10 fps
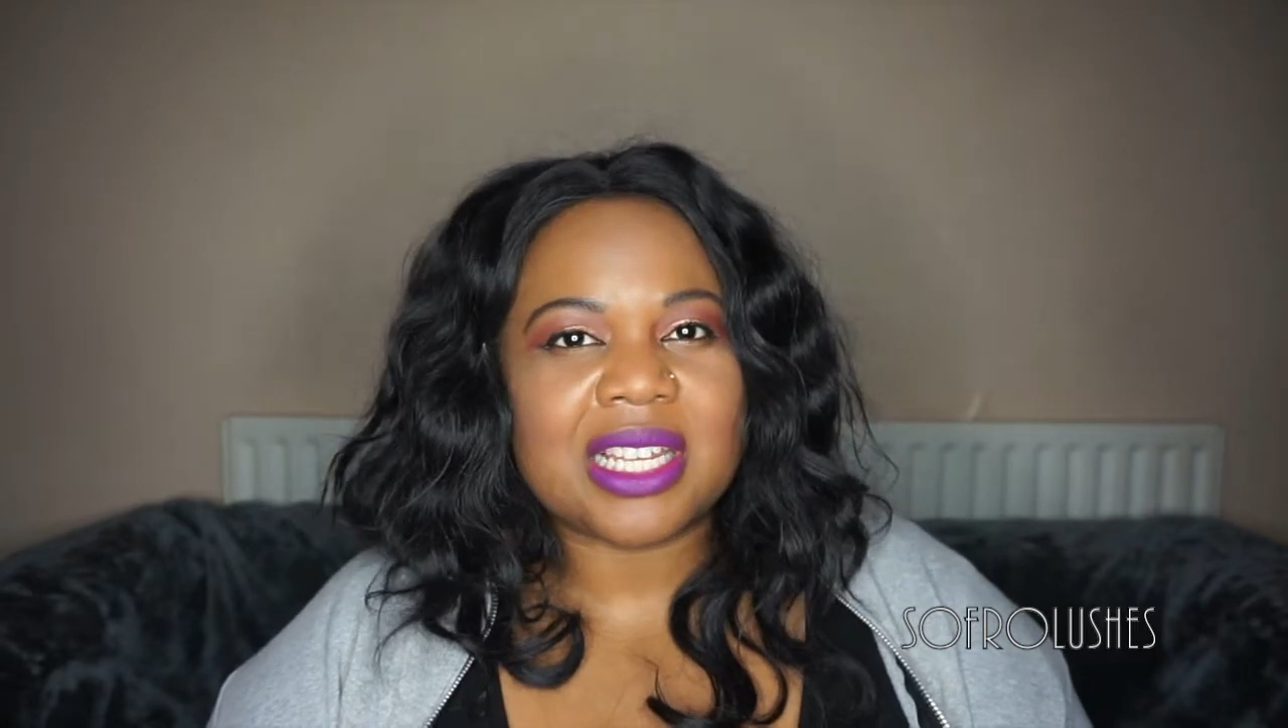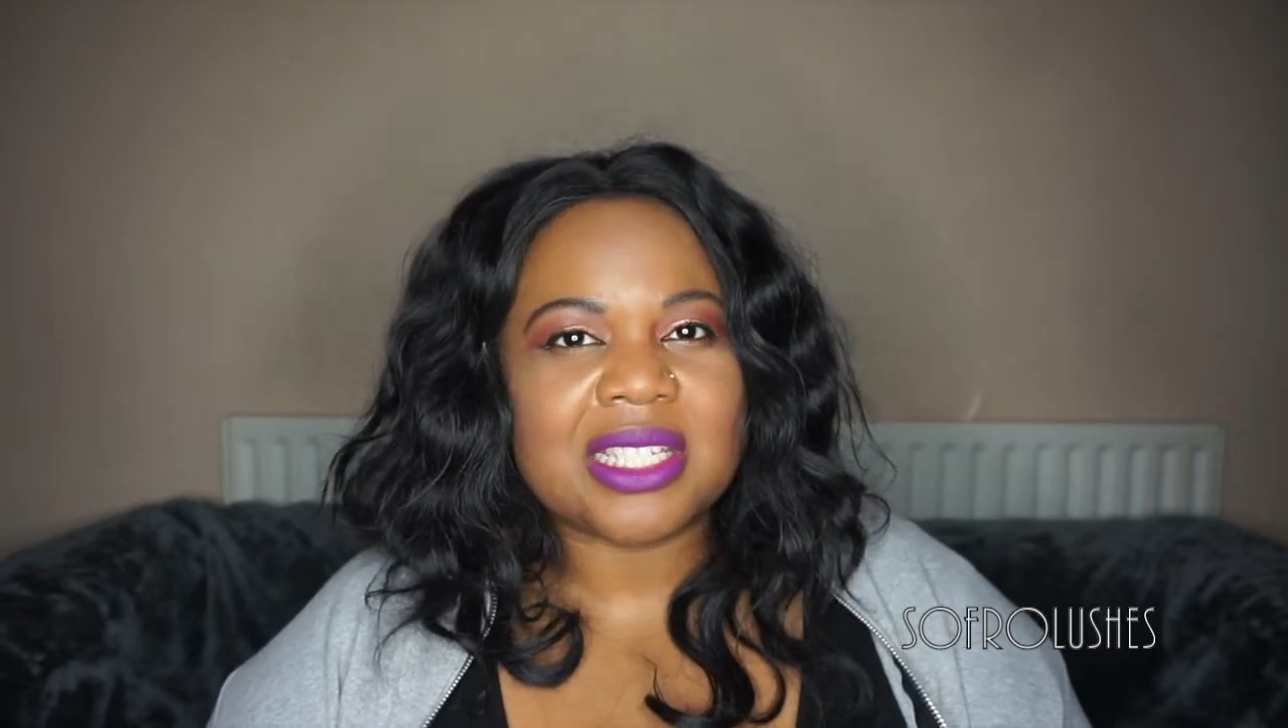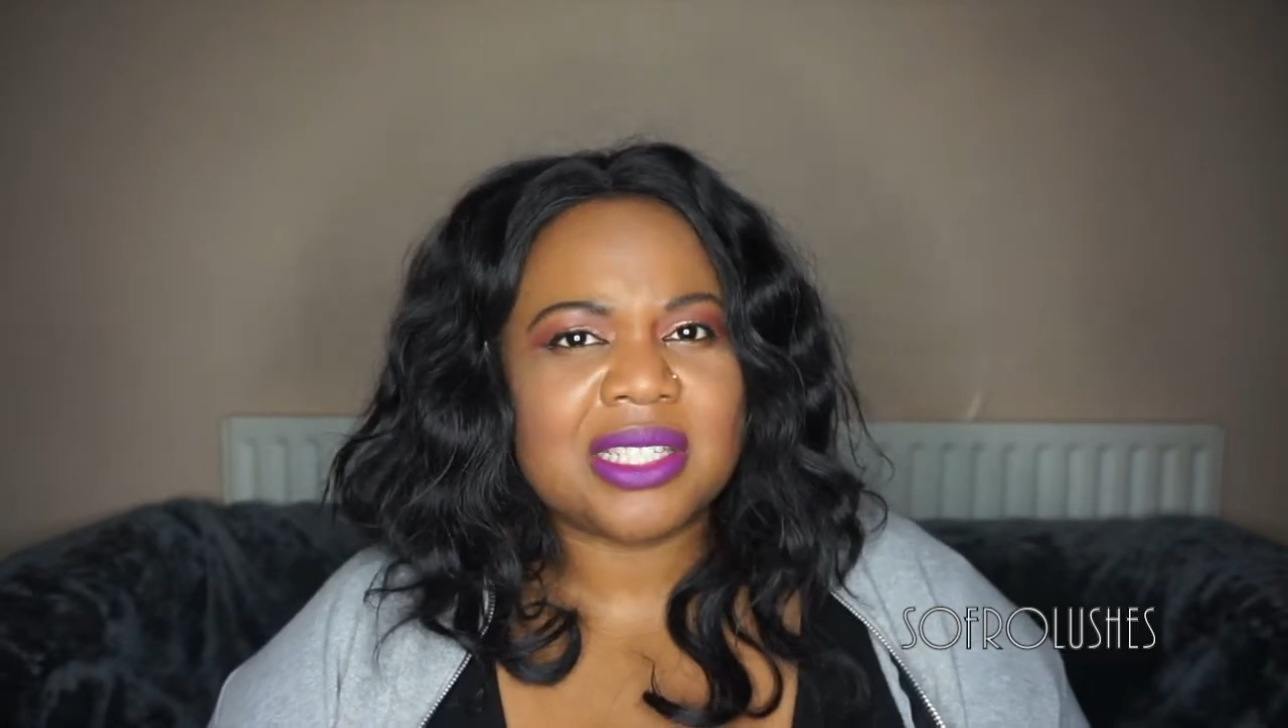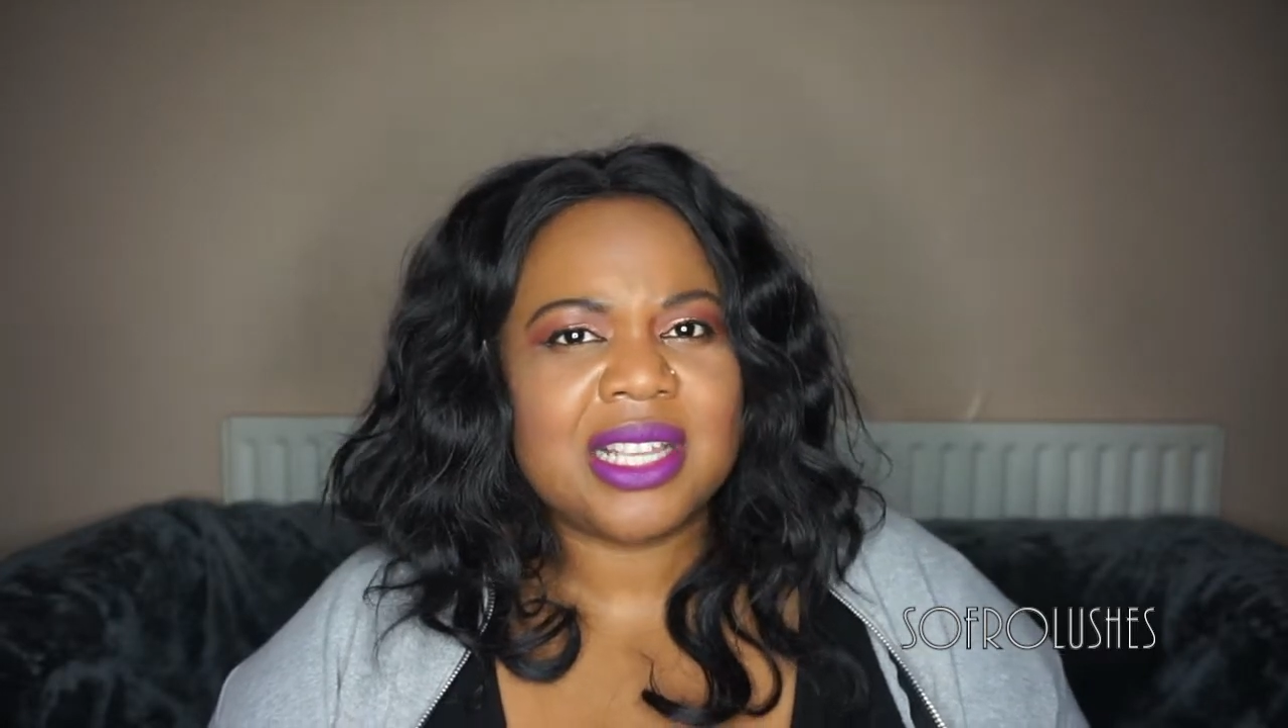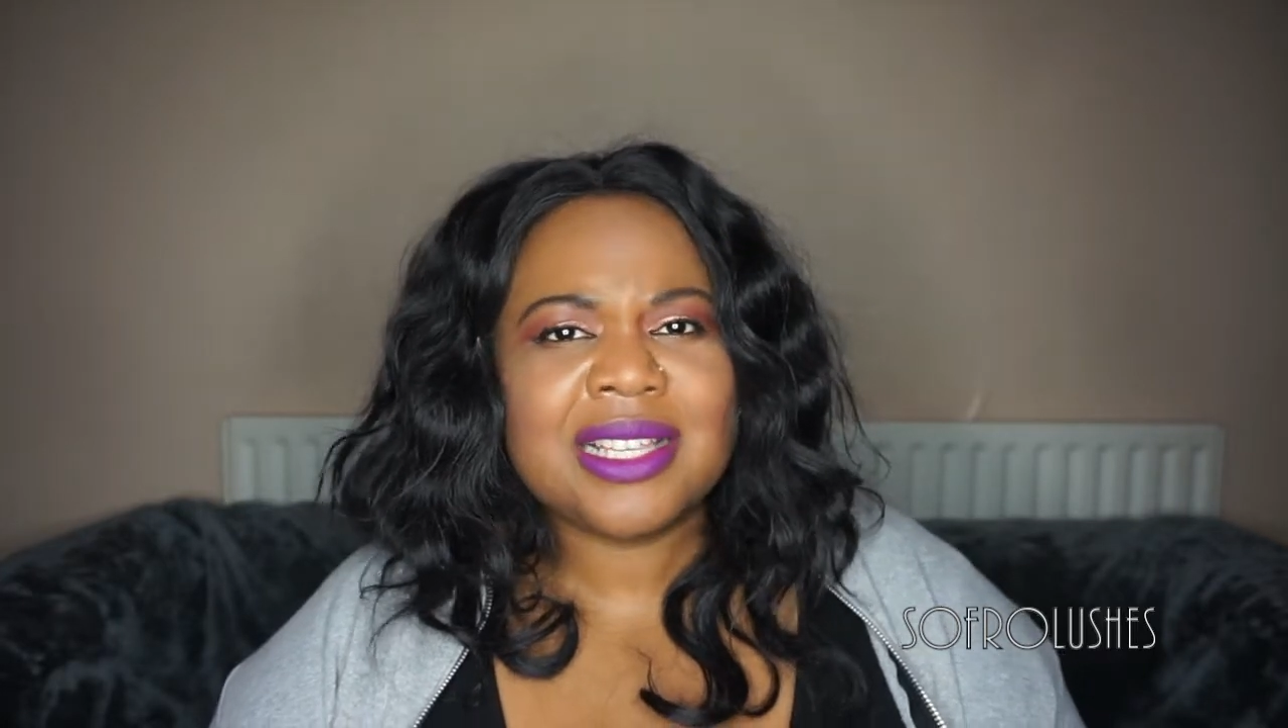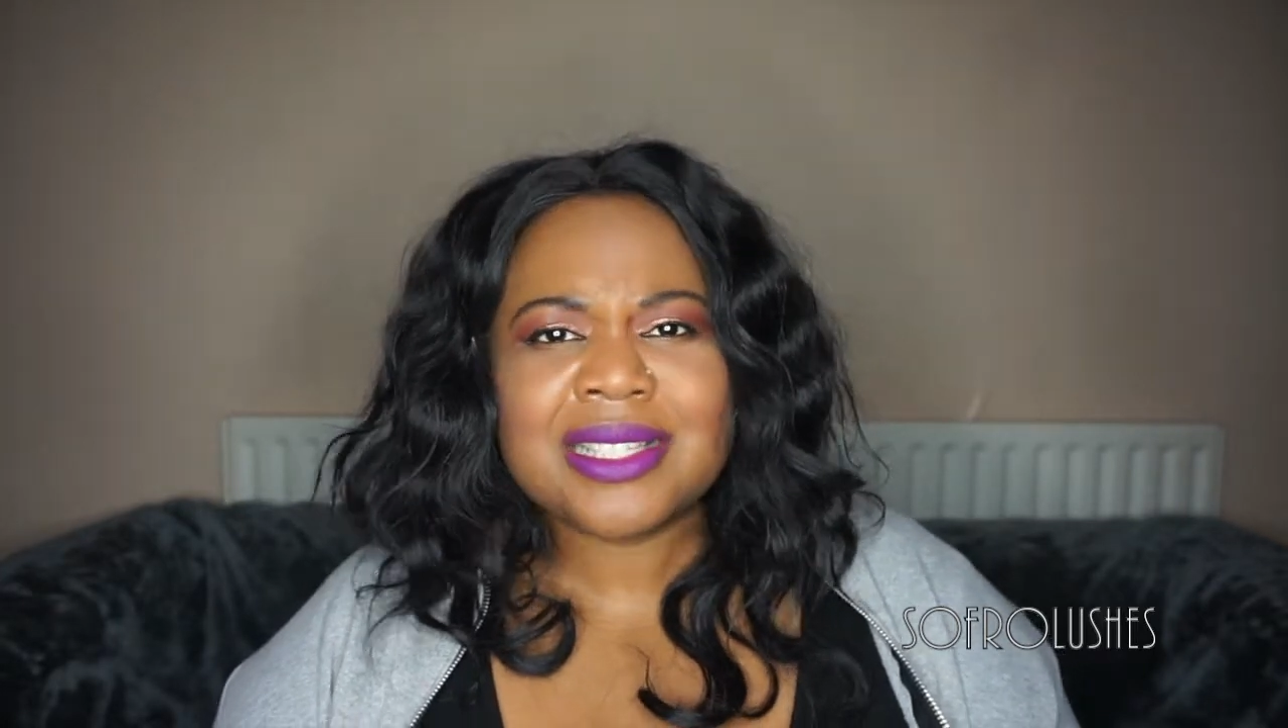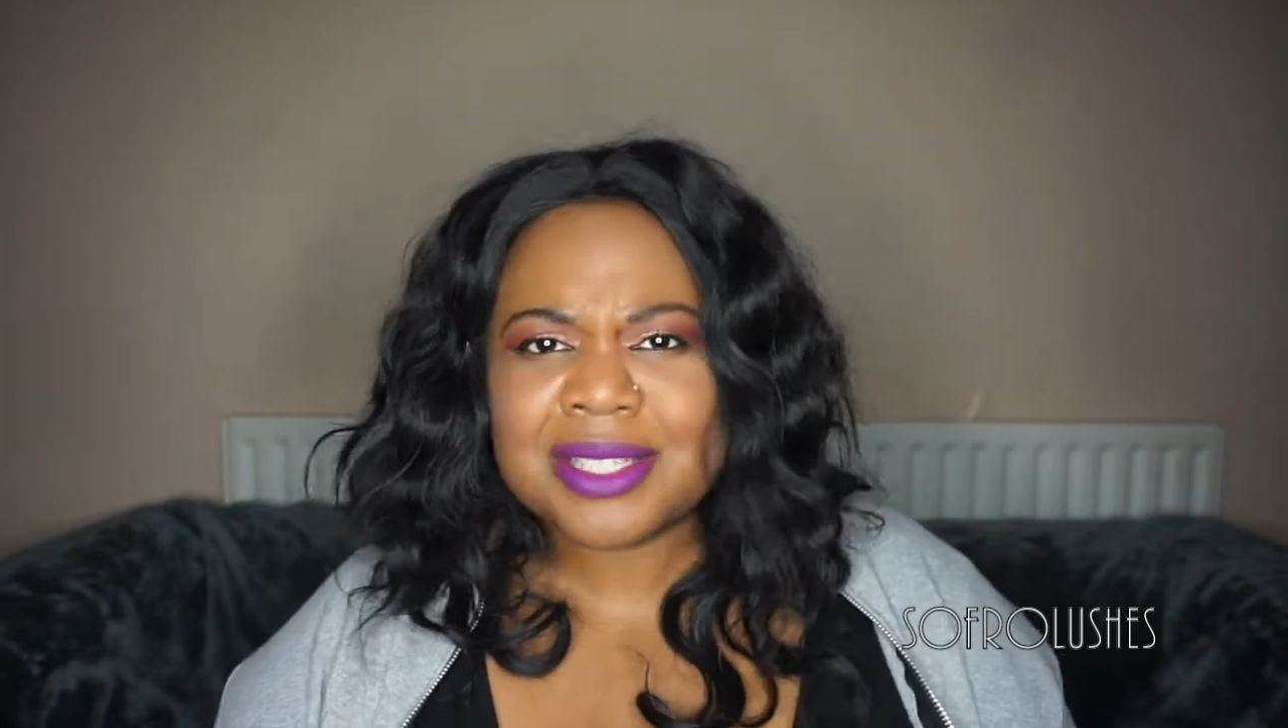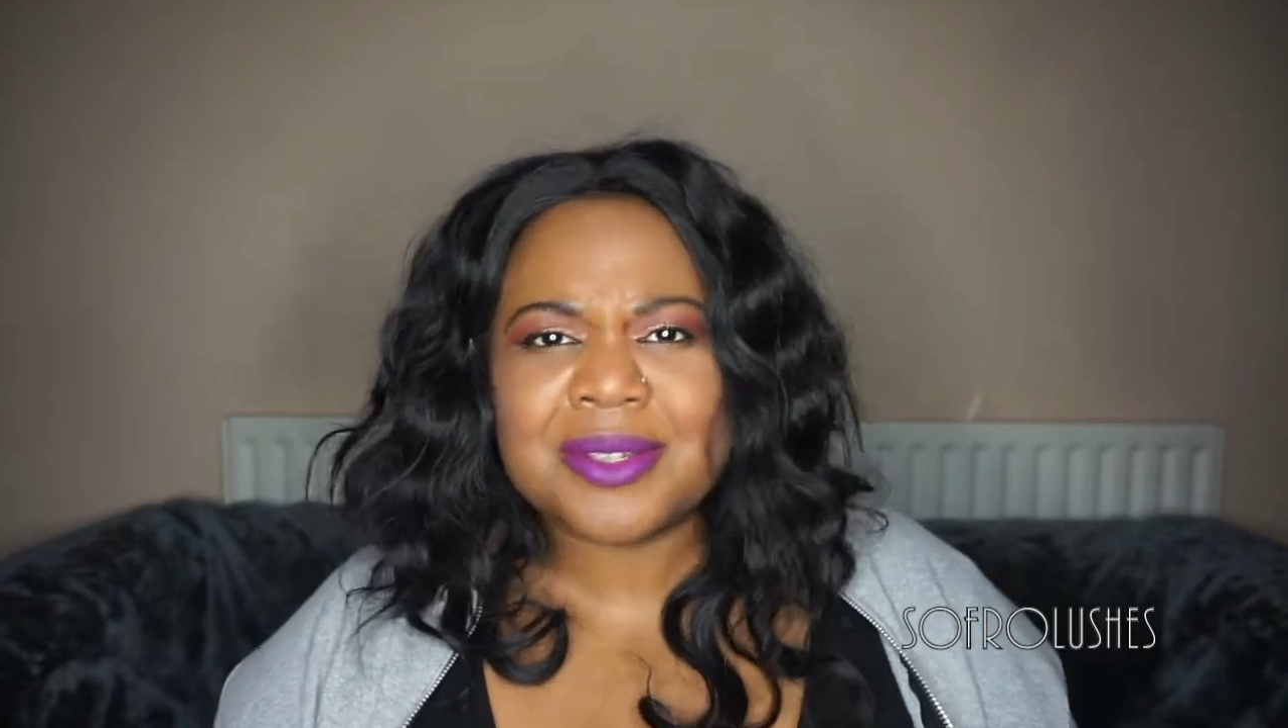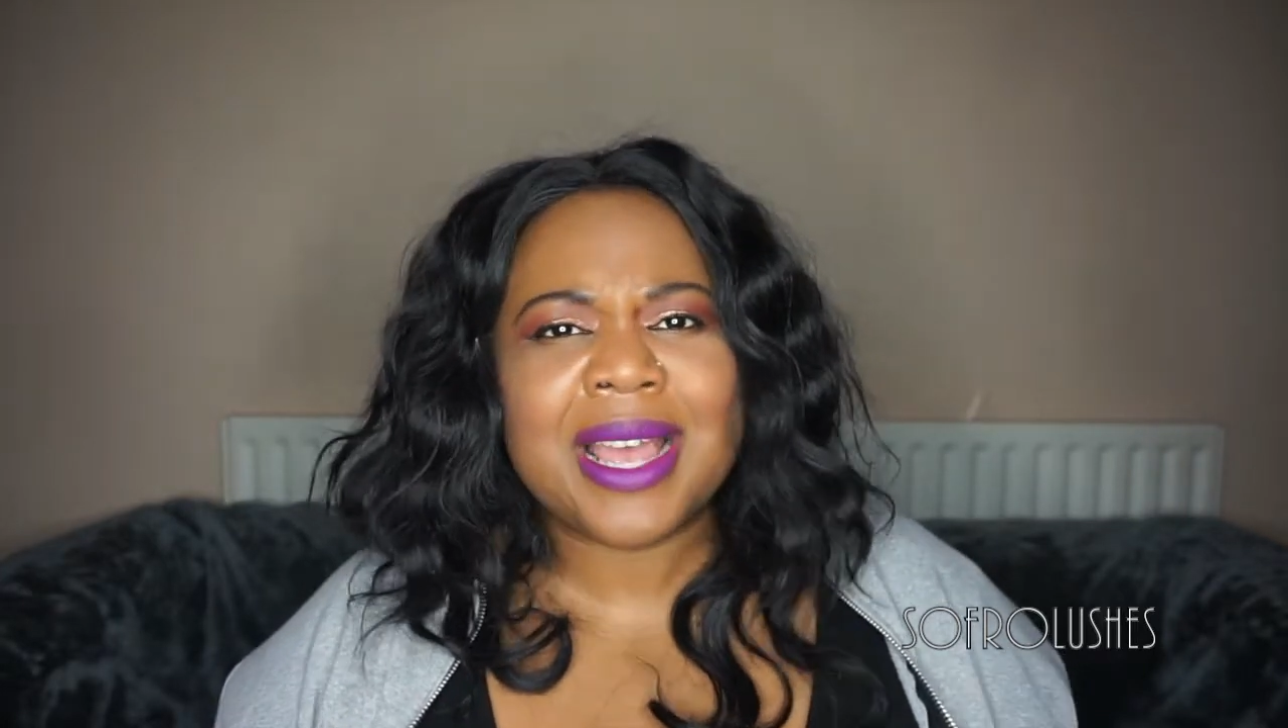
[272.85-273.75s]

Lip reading: I still